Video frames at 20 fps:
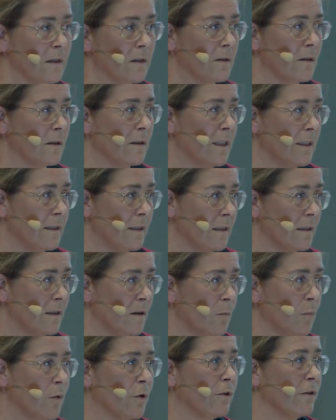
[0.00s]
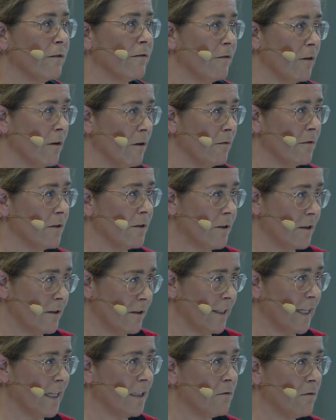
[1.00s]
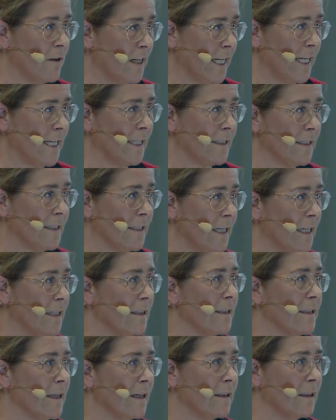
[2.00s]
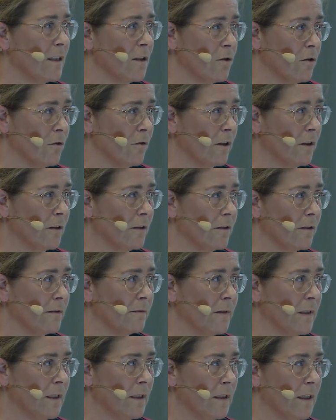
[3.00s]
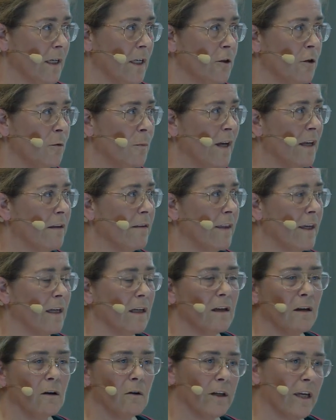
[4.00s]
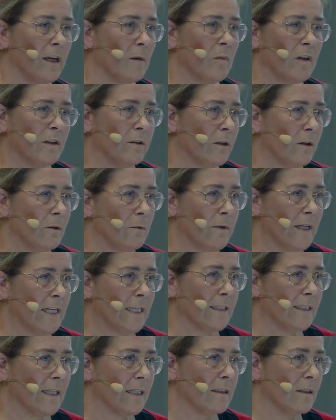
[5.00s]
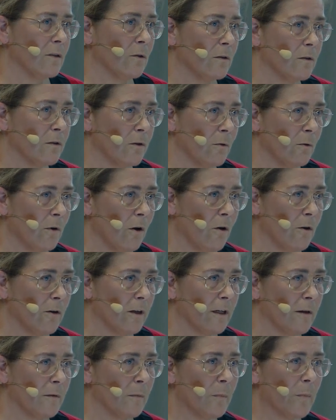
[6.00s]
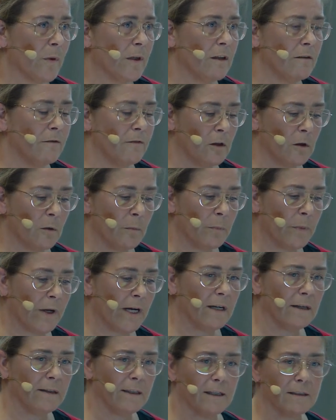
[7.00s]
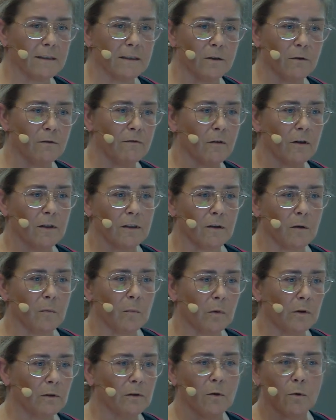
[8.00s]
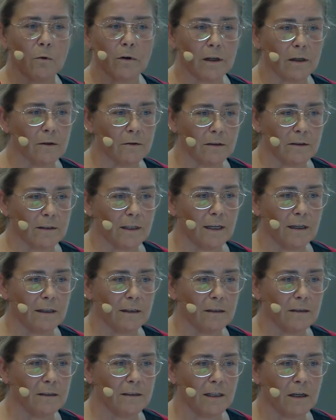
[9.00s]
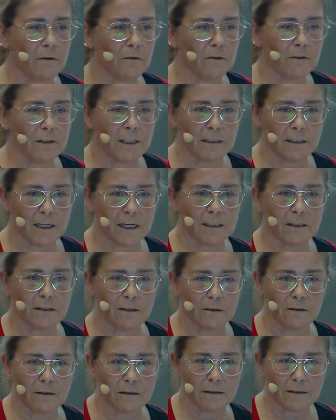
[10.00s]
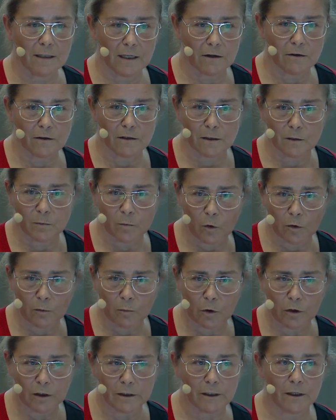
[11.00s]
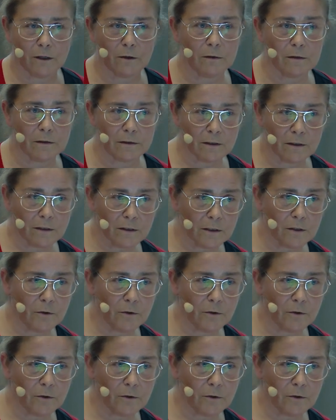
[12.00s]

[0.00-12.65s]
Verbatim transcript: So this is the proof of sustained release inside the joint. And you may think, okay, but two weeks, that's not so long. But if you compare this to, for example, corticosteroid injections, they are small molecules.